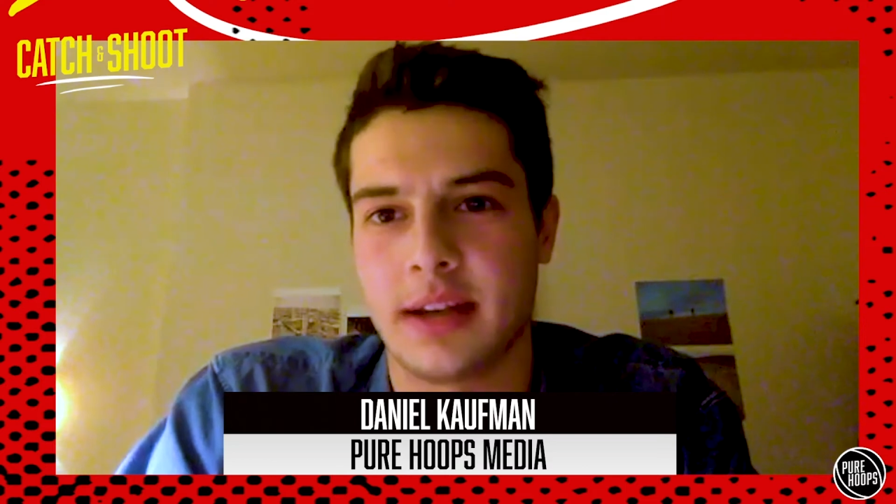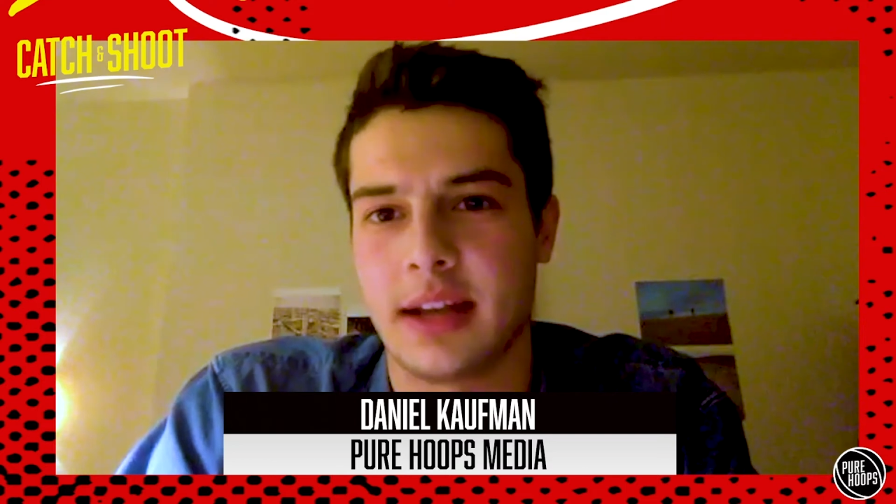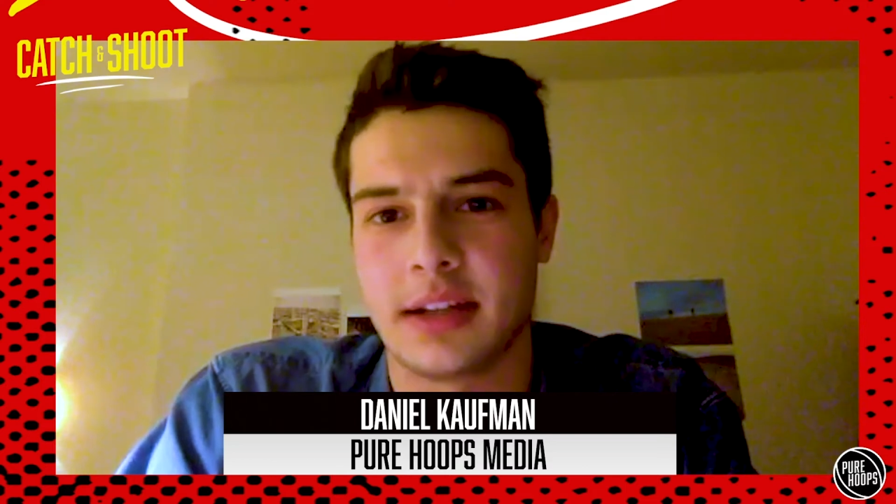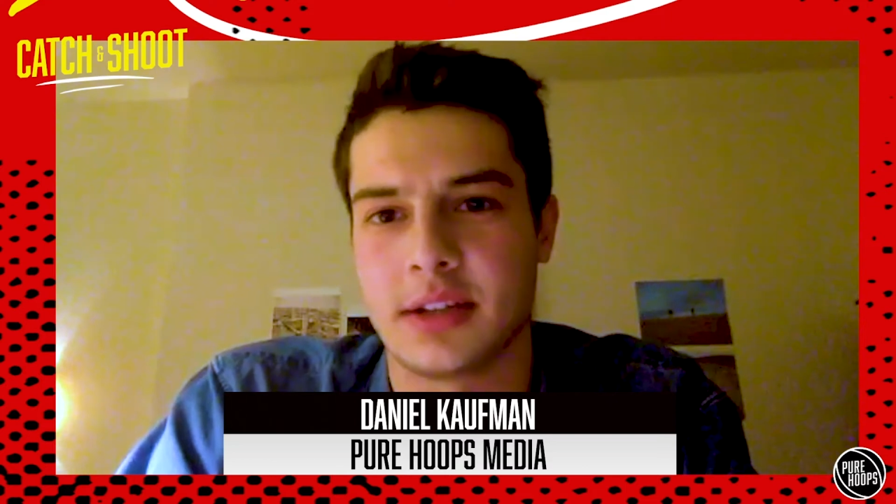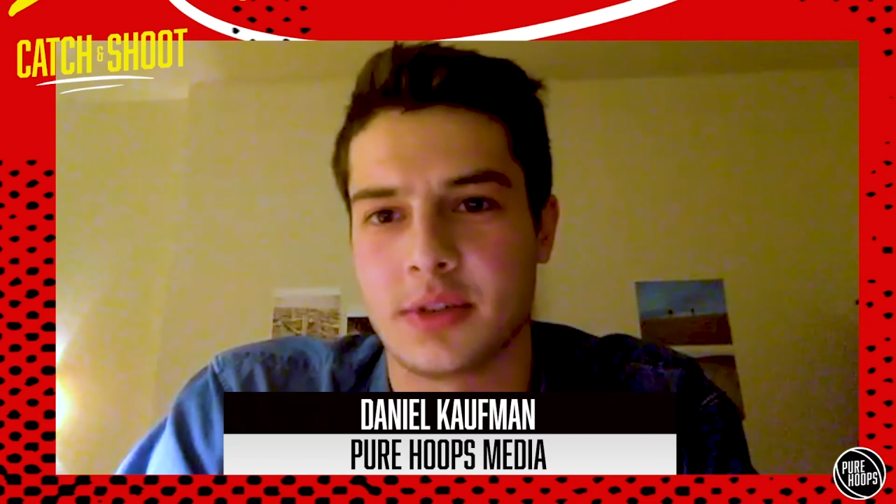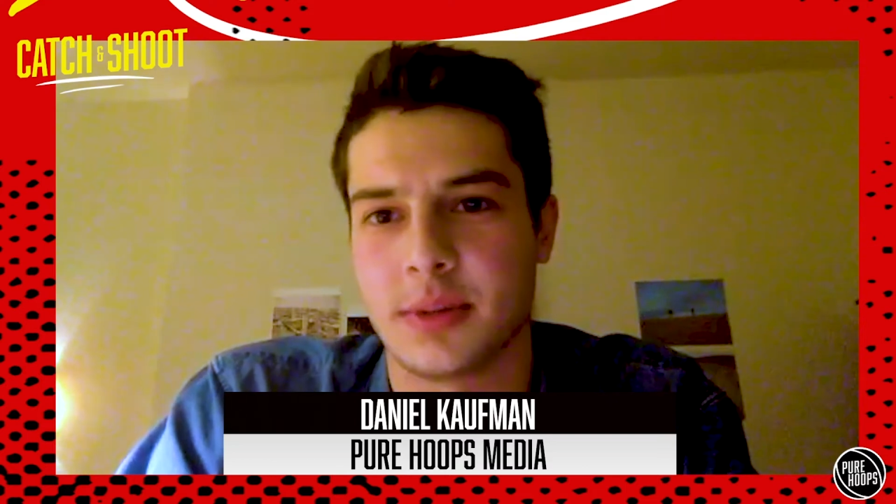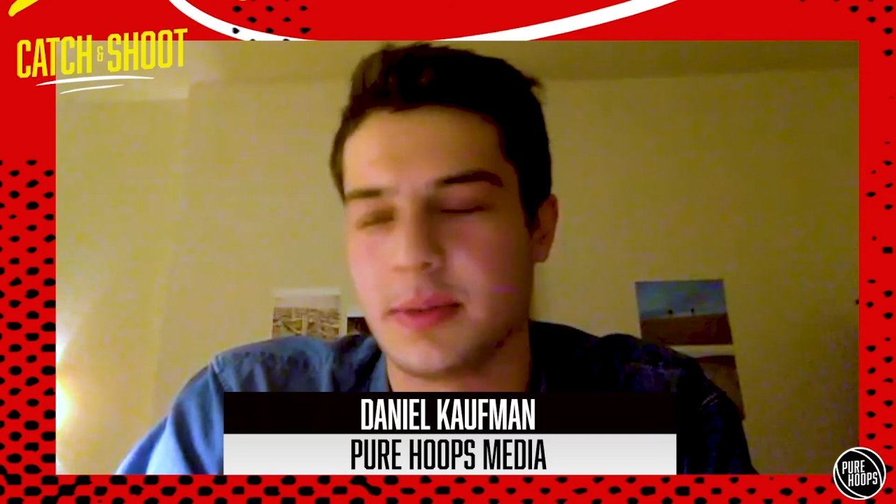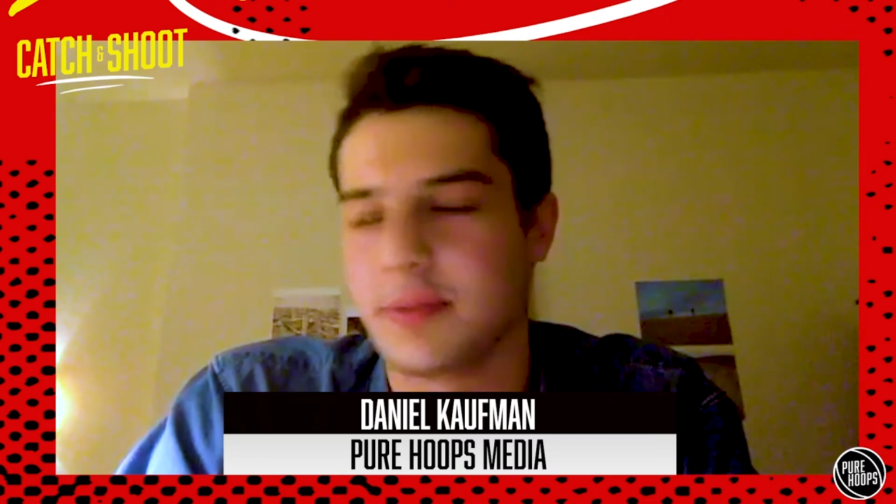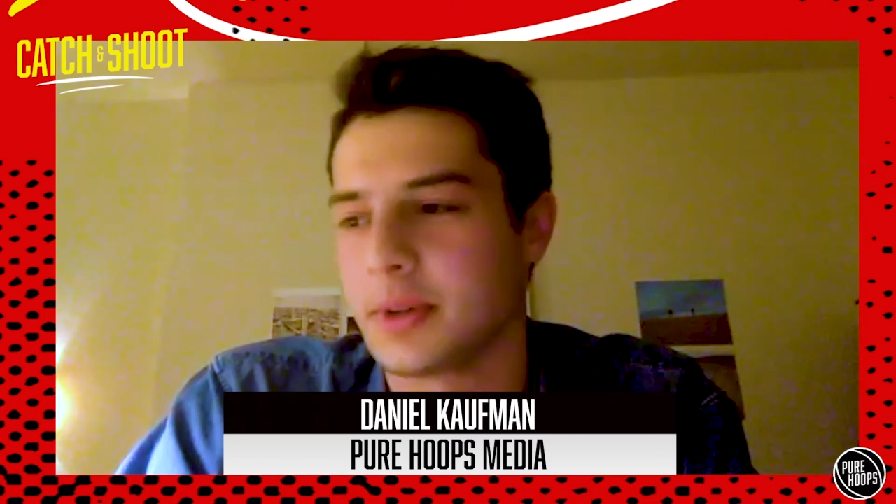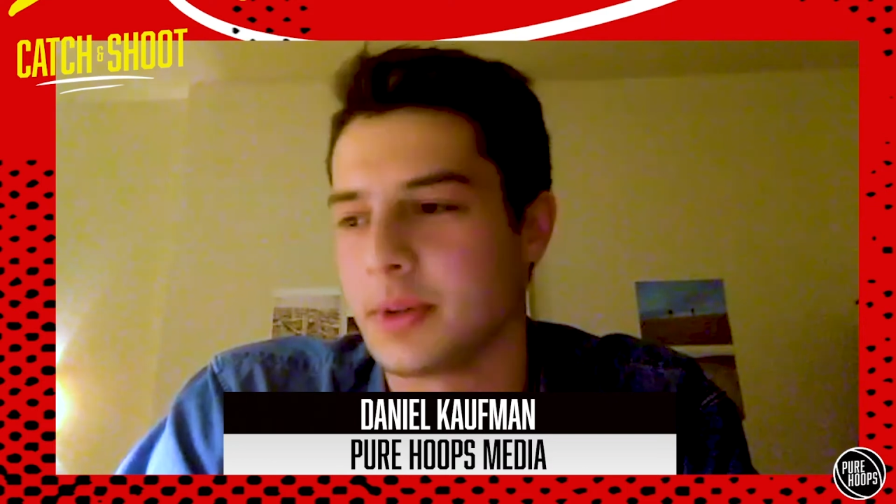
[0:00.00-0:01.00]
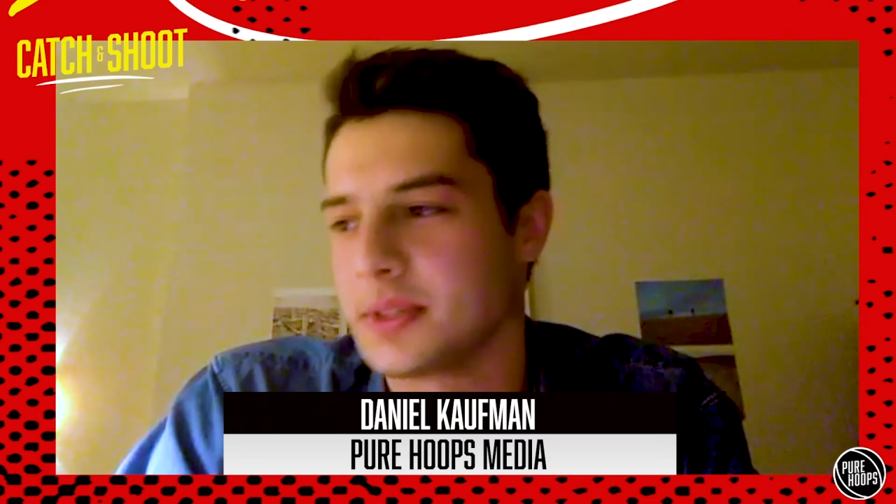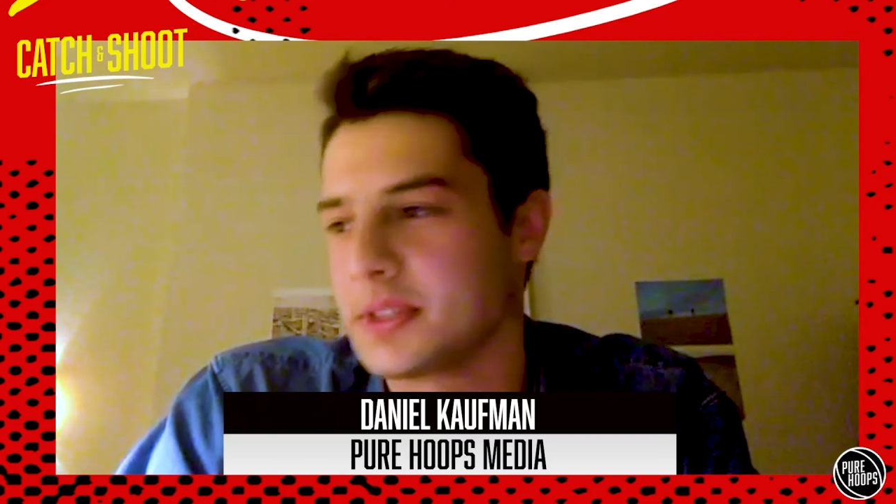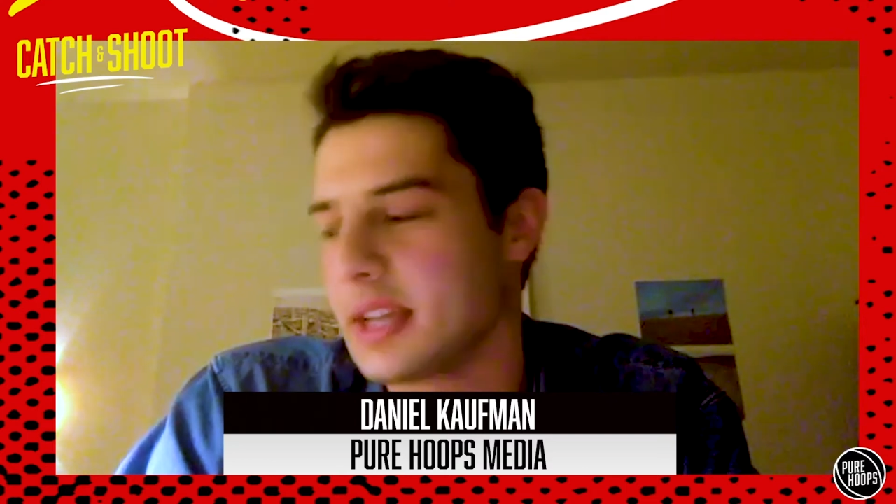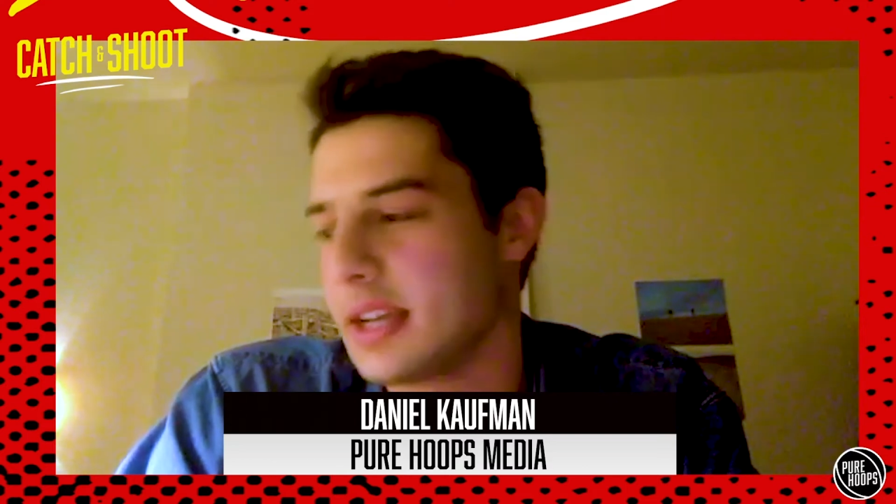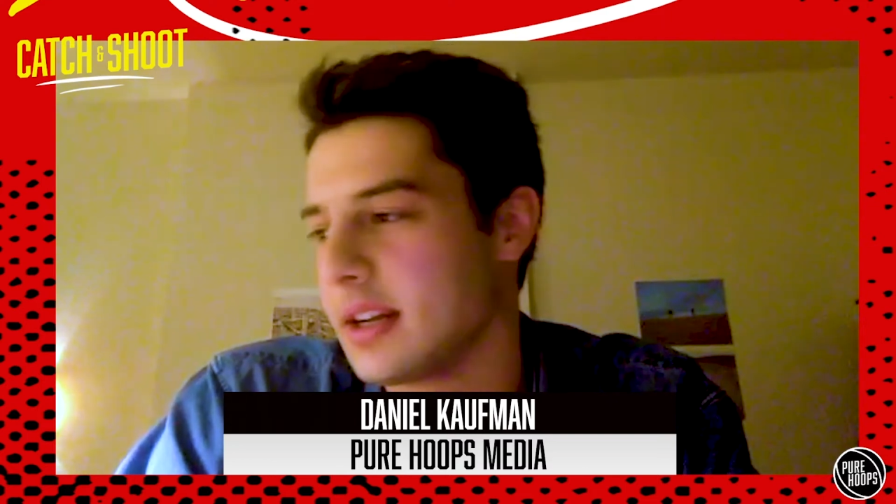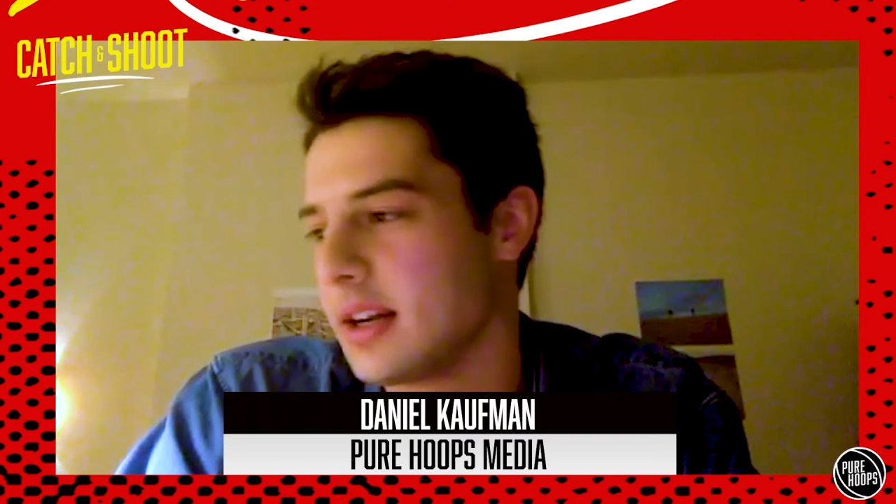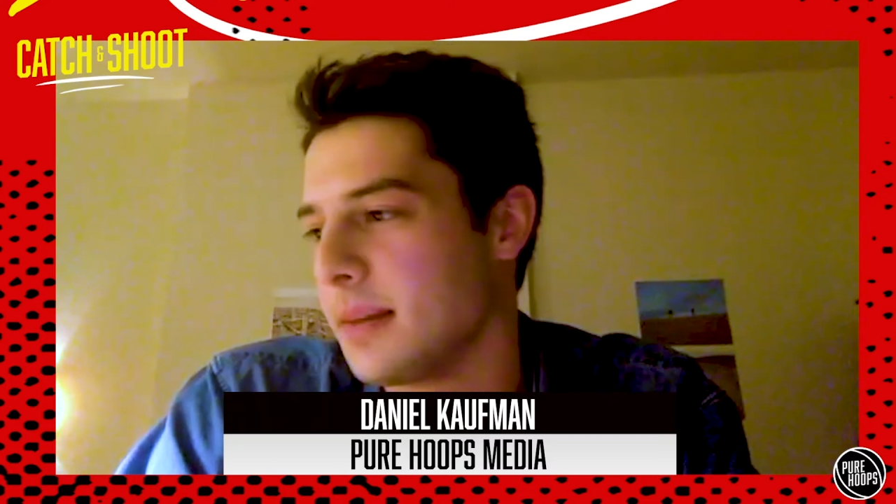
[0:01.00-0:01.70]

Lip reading: and contribute for Golden State.